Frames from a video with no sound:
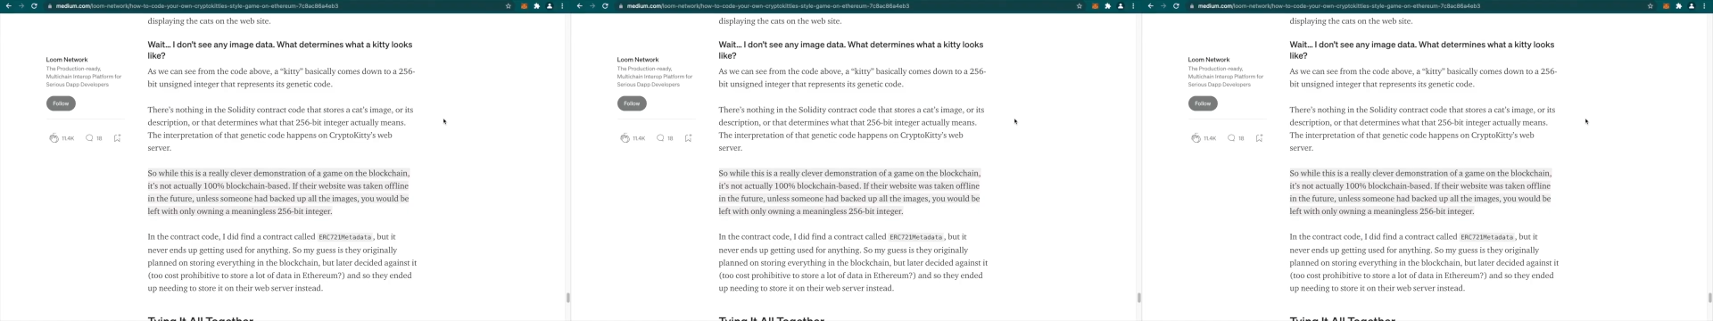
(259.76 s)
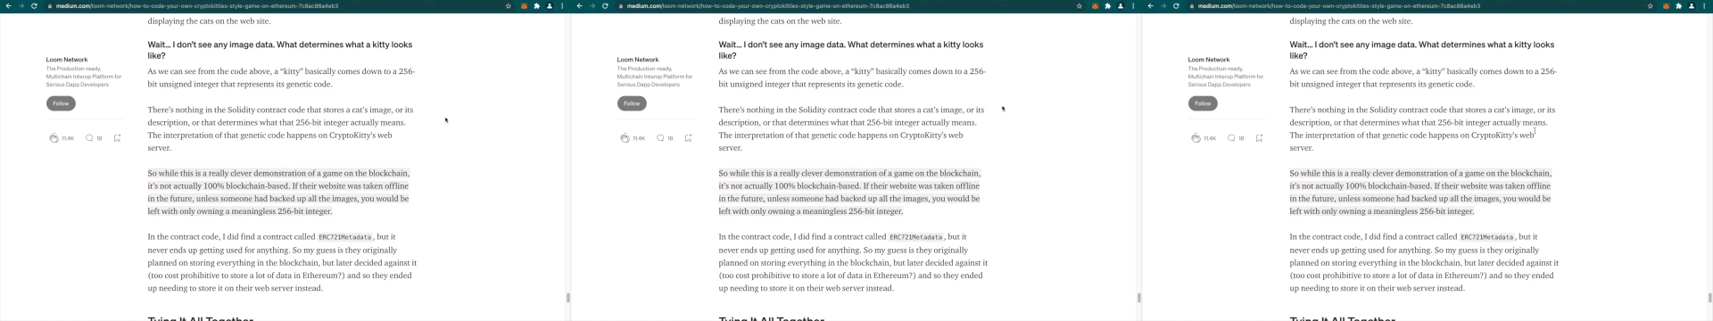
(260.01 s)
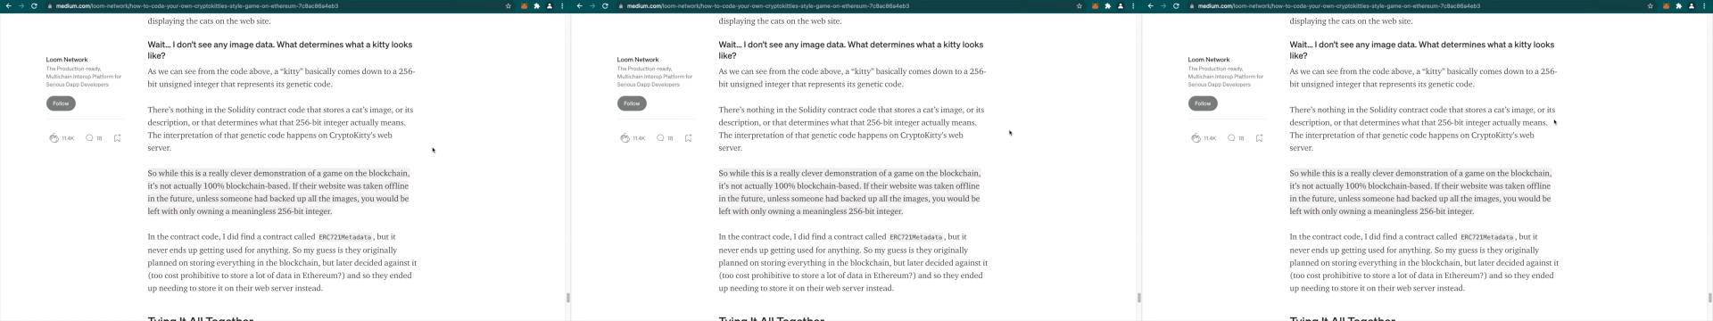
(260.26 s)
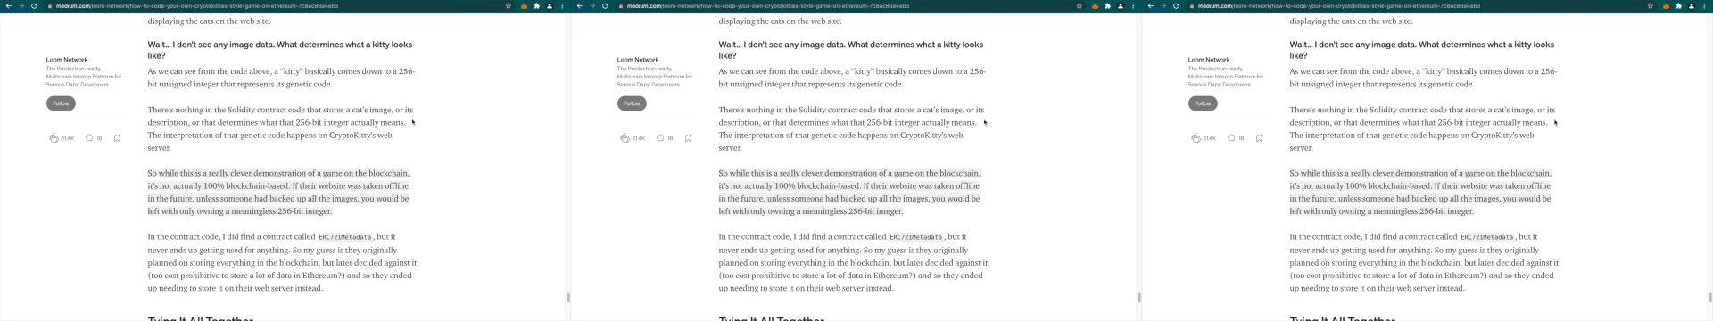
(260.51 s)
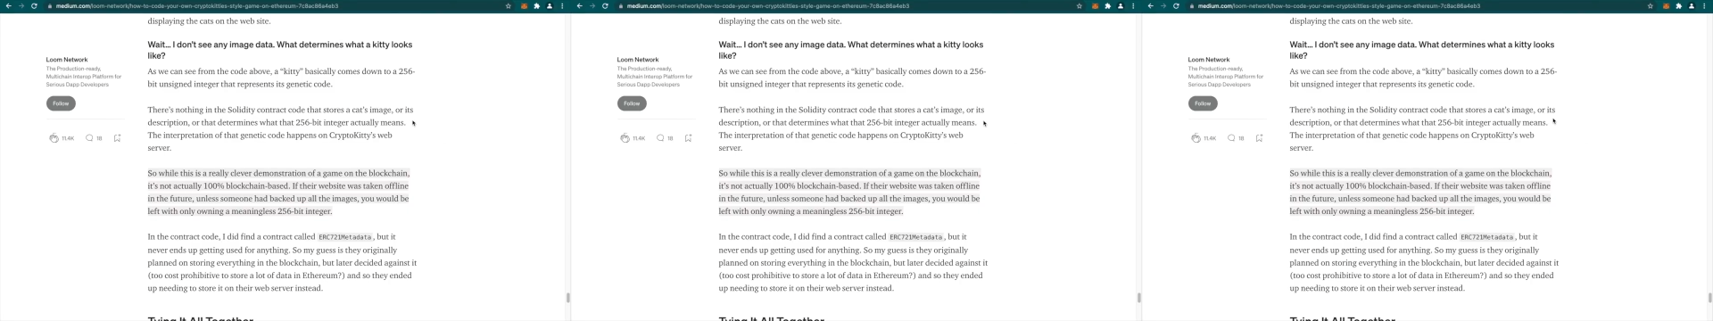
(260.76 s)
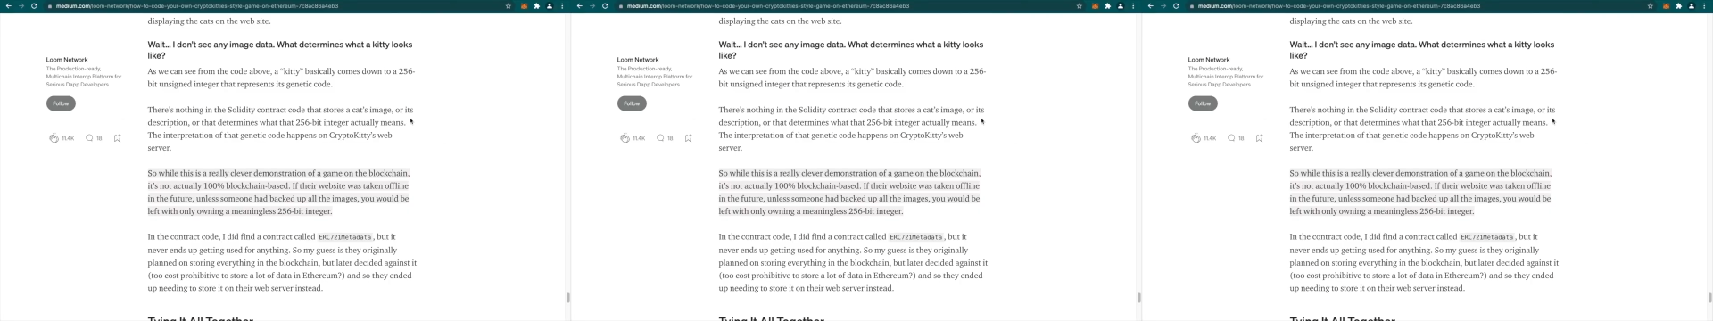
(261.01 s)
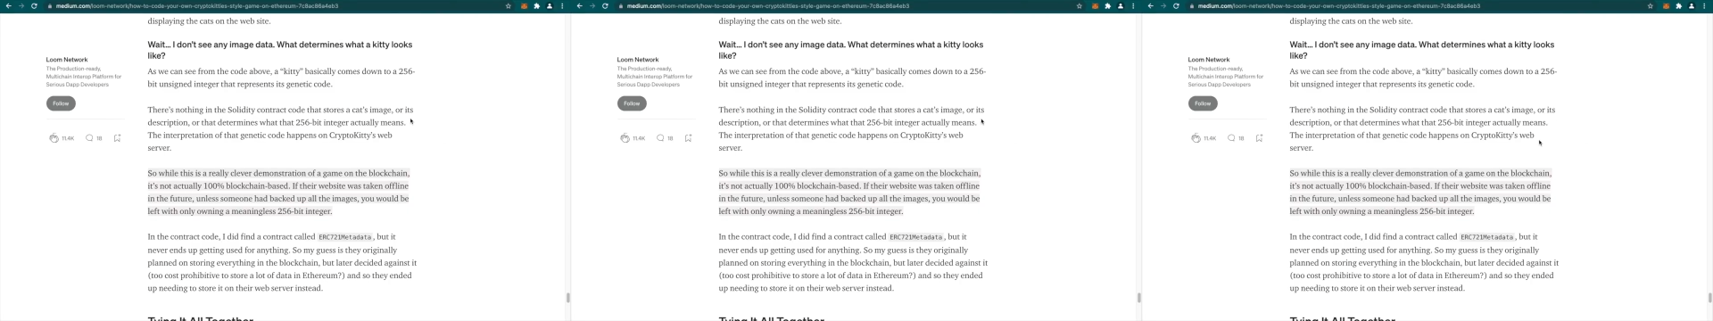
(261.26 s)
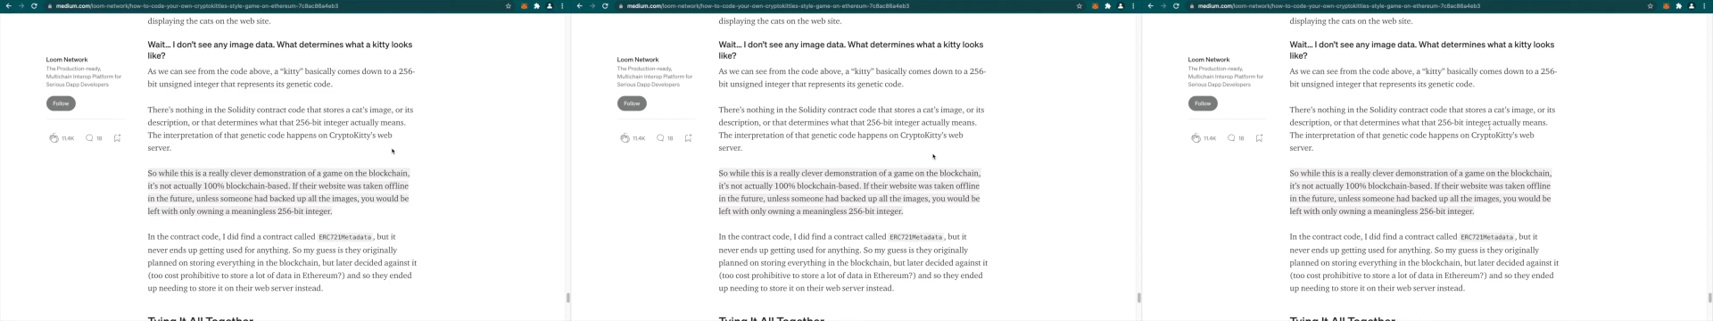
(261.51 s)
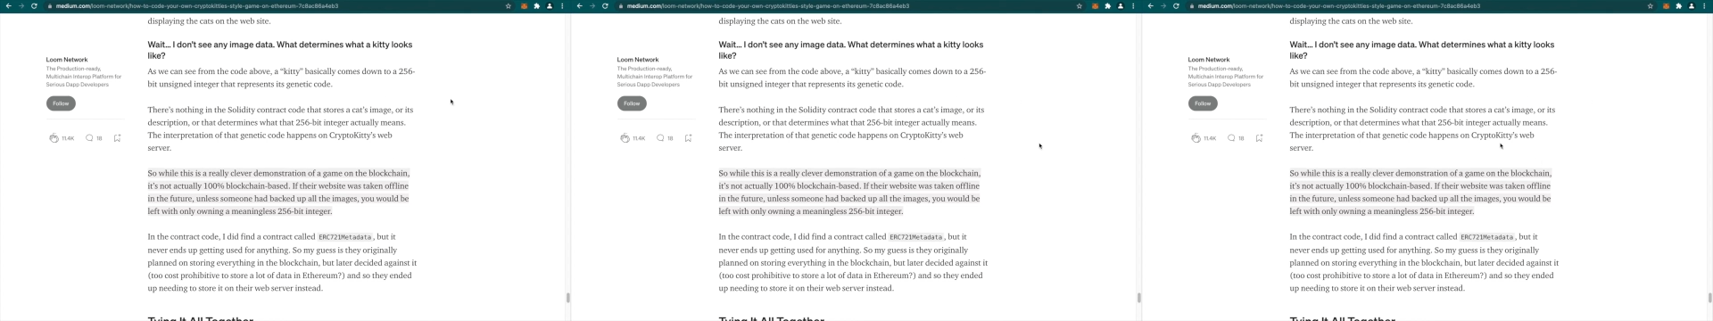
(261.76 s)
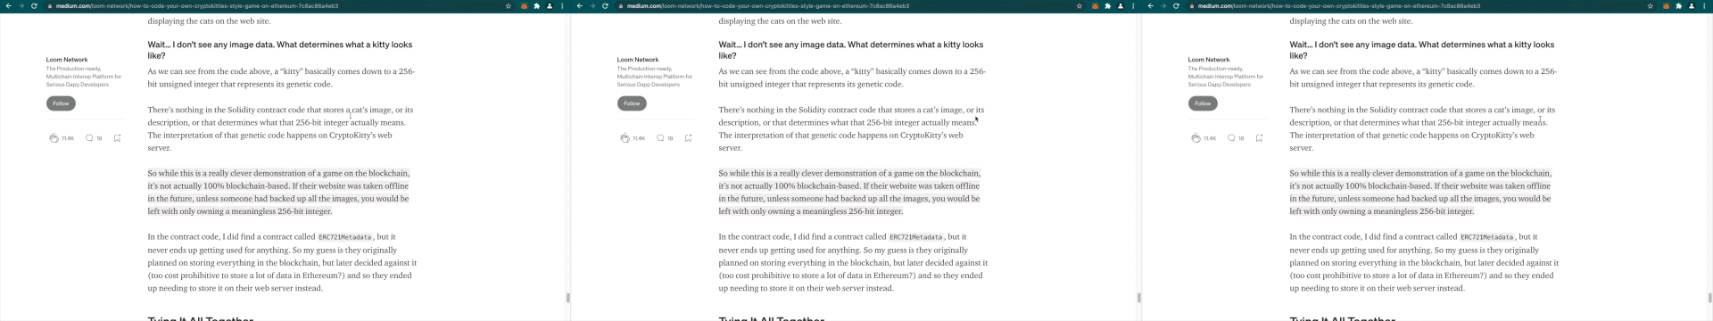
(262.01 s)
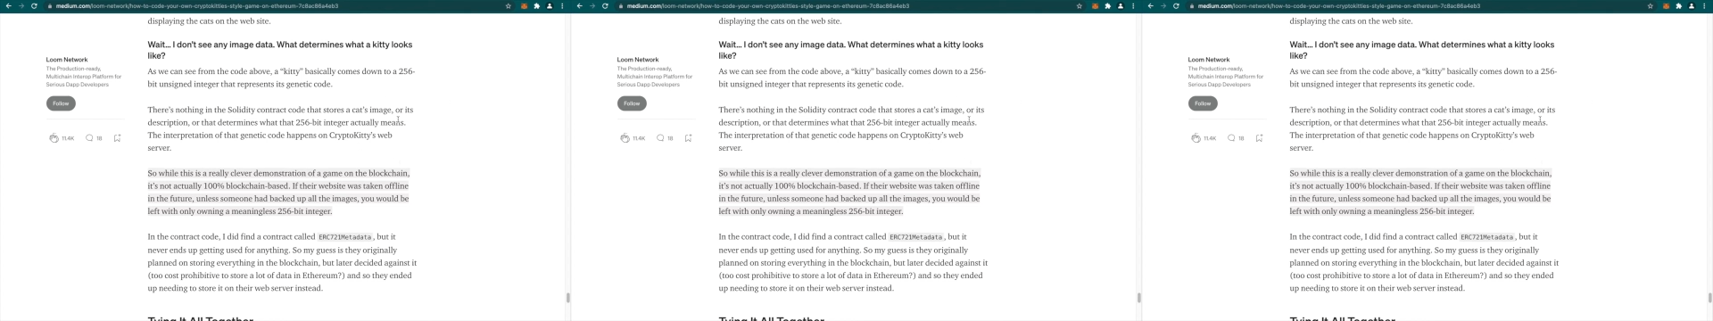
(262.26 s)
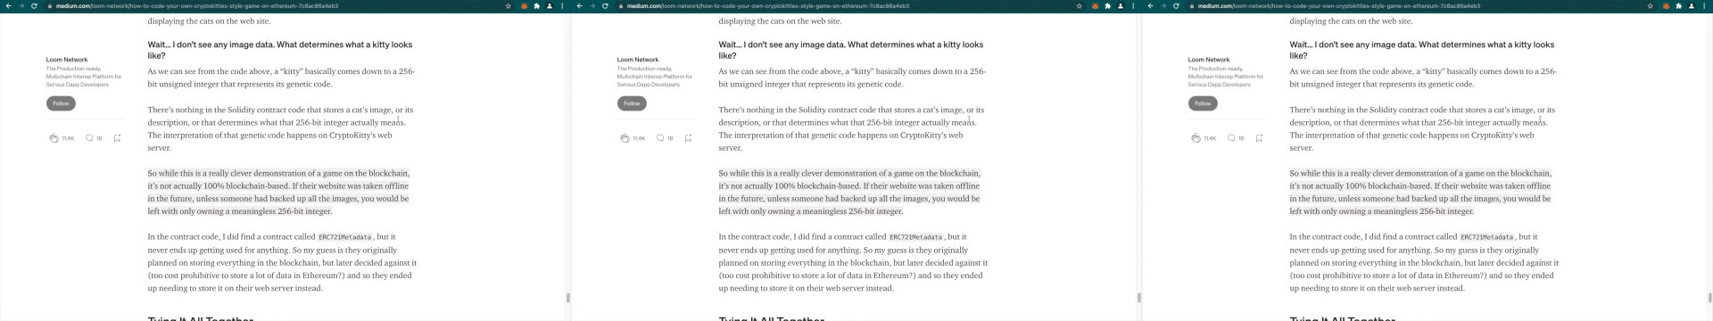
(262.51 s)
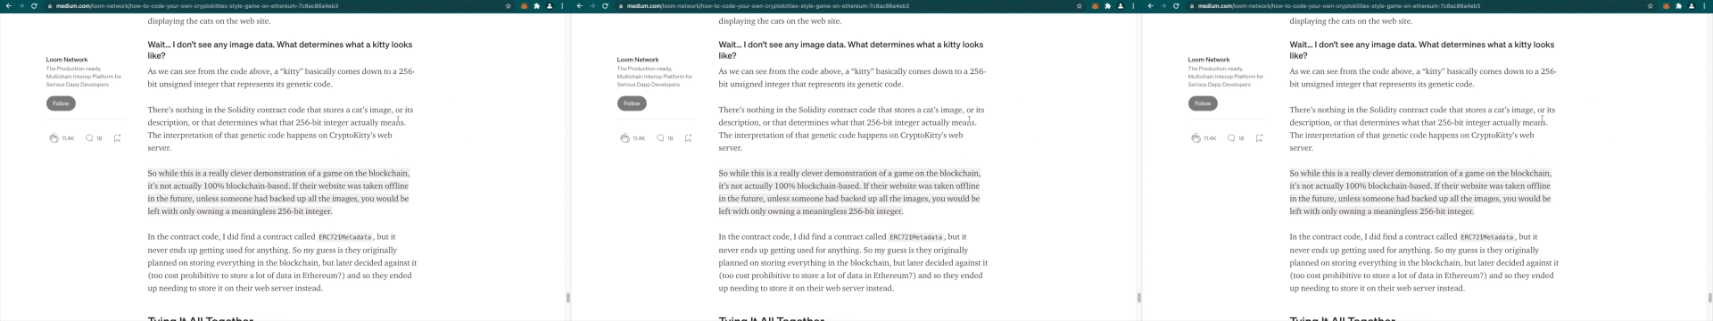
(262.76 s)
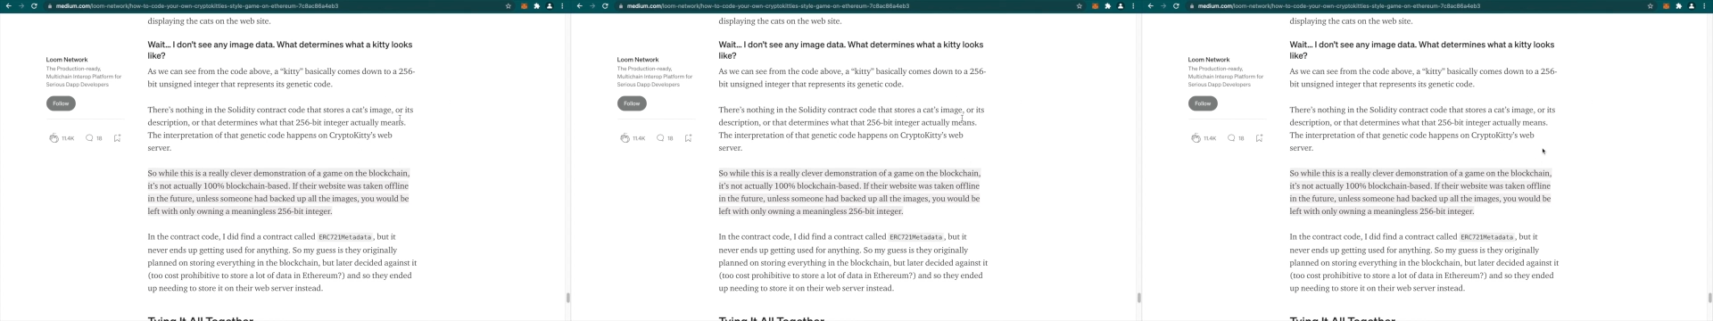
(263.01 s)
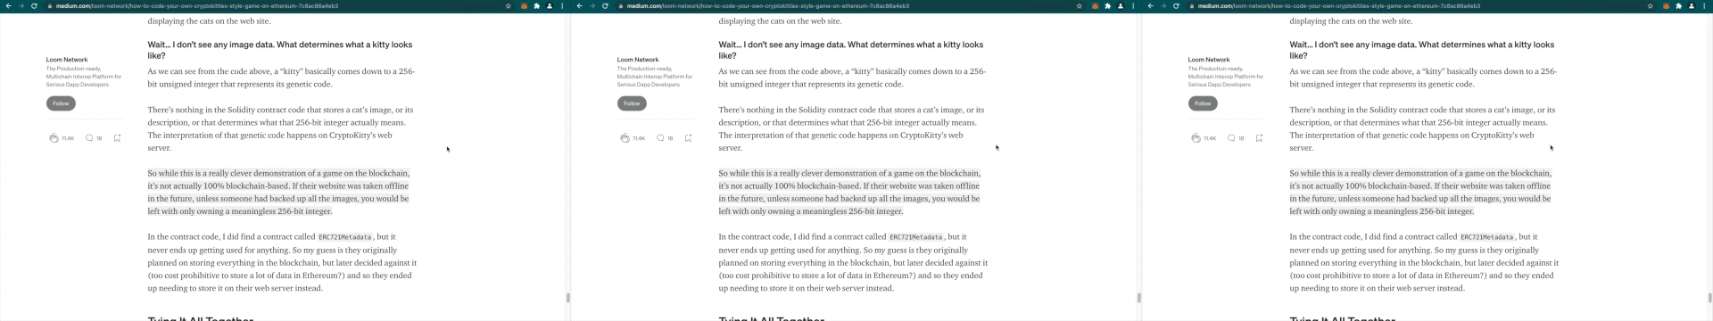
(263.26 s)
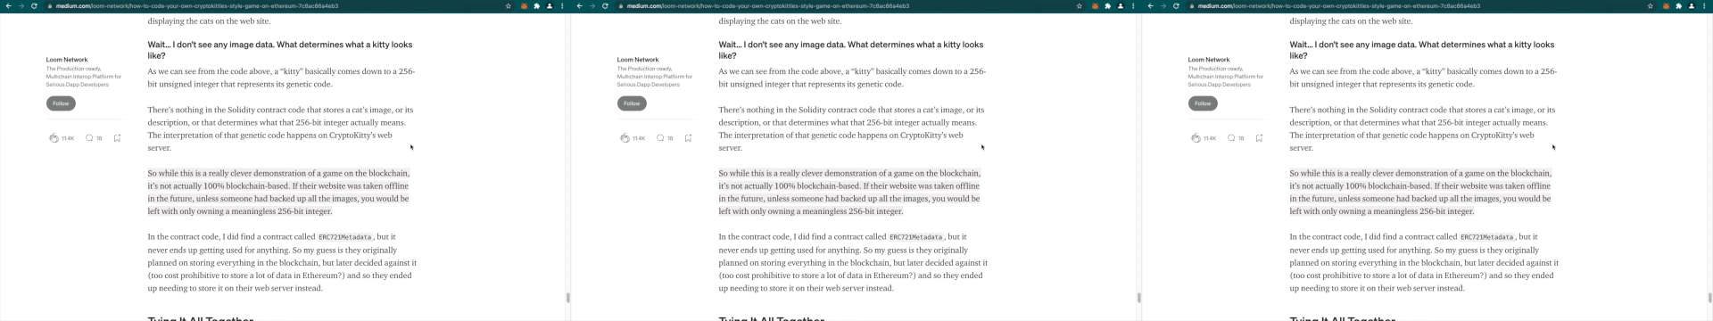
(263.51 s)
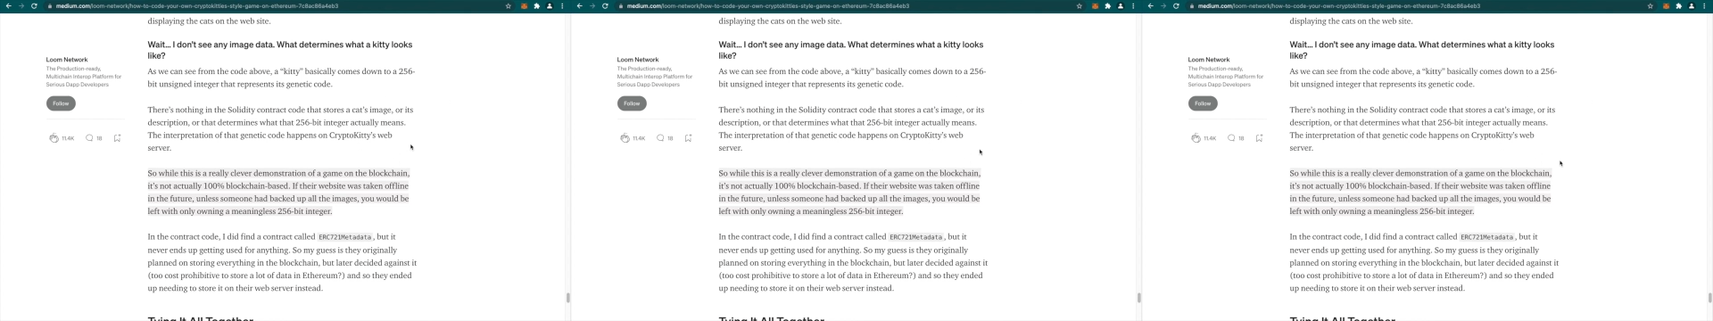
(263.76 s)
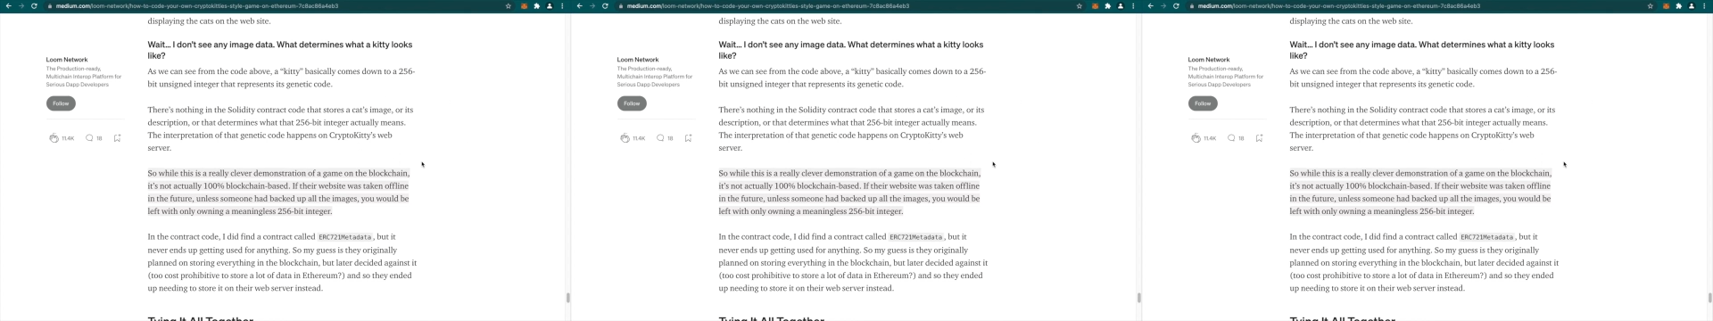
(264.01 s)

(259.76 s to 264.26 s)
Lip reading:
(no speaker visible)